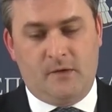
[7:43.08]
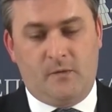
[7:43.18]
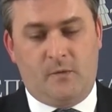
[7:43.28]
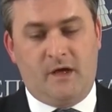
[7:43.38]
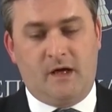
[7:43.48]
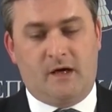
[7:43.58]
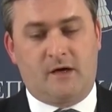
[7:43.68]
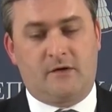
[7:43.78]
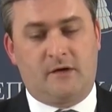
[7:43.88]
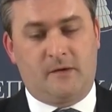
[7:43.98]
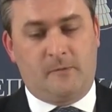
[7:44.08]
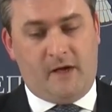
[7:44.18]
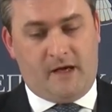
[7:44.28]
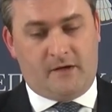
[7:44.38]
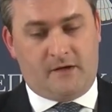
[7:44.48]
We are
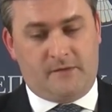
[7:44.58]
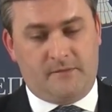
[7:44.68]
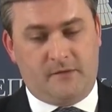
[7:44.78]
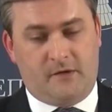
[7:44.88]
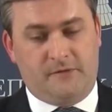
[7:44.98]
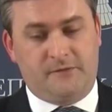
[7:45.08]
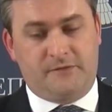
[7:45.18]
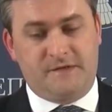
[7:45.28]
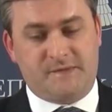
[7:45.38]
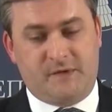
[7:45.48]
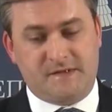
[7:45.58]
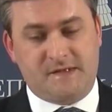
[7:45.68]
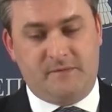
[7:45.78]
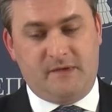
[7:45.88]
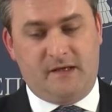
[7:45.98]
aware of the
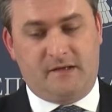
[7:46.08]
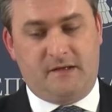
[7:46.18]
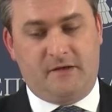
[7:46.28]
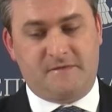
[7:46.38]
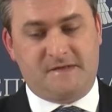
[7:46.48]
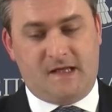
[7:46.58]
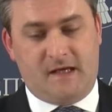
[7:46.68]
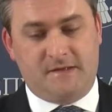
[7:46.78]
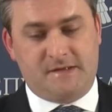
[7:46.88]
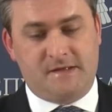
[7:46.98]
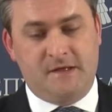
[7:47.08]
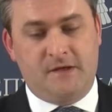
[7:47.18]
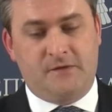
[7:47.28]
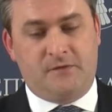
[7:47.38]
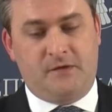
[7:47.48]
responsibility of states
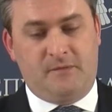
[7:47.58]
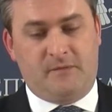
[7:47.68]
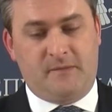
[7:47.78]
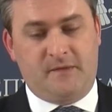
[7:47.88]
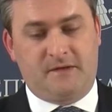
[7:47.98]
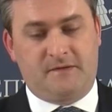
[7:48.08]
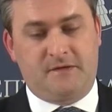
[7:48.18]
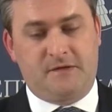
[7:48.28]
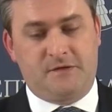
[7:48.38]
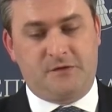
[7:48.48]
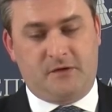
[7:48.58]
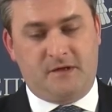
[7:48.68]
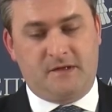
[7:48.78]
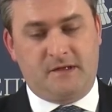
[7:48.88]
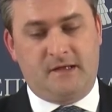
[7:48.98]
to implement the
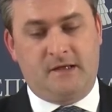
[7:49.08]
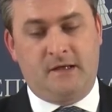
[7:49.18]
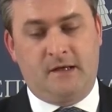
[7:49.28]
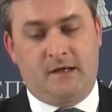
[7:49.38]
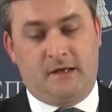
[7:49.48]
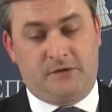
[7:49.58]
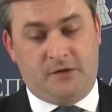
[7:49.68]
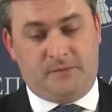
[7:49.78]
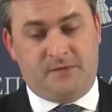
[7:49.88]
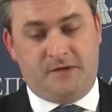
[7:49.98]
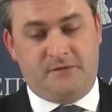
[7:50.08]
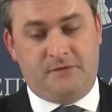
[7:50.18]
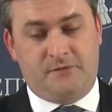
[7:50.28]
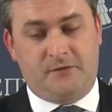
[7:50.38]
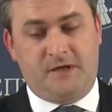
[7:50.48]
jointly adopted
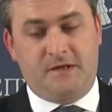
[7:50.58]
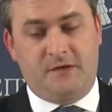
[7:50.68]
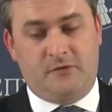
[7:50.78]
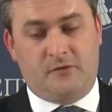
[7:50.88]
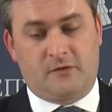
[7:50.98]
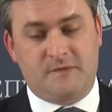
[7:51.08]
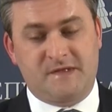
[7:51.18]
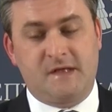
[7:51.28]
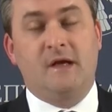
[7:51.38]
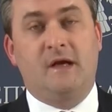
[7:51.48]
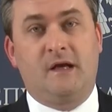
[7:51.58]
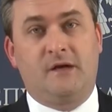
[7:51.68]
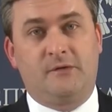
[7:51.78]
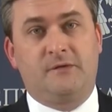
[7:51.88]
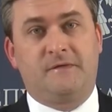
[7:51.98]
treaty norms
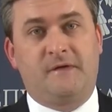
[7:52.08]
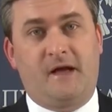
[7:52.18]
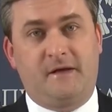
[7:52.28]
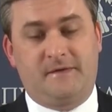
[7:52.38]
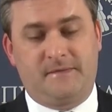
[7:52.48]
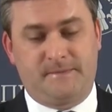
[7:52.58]
in good faith.